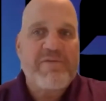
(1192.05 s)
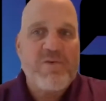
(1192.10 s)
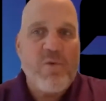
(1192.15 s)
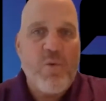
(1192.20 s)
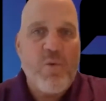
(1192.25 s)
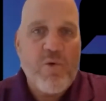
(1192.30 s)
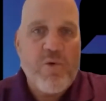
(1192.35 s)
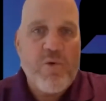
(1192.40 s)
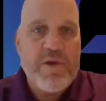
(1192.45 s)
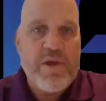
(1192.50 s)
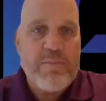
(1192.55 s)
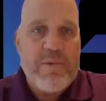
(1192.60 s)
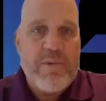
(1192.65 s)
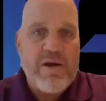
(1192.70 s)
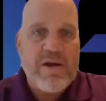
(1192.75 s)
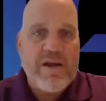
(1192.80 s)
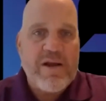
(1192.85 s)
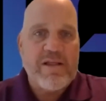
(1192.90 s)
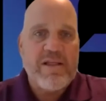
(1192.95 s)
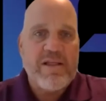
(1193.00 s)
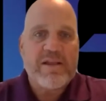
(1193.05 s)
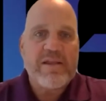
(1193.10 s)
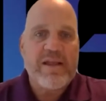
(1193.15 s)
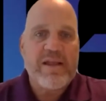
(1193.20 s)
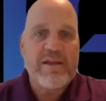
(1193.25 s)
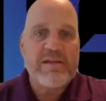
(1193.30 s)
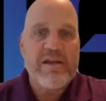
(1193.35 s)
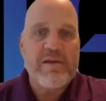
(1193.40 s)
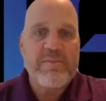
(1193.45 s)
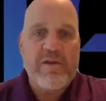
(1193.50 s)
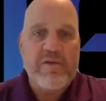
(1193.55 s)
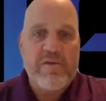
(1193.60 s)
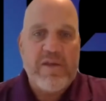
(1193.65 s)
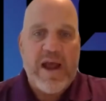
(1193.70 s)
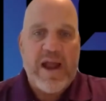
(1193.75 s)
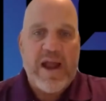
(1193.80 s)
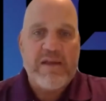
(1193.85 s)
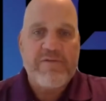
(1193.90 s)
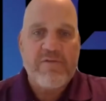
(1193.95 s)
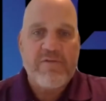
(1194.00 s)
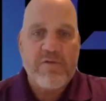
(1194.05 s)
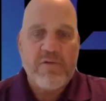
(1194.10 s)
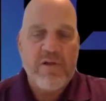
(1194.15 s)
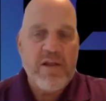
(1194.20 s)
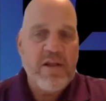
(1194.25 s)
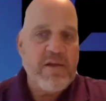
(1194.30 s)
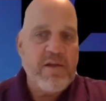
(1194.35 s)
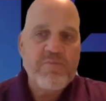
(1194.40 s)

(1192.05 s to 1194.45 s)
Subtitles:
to worry about collecting a W-9 for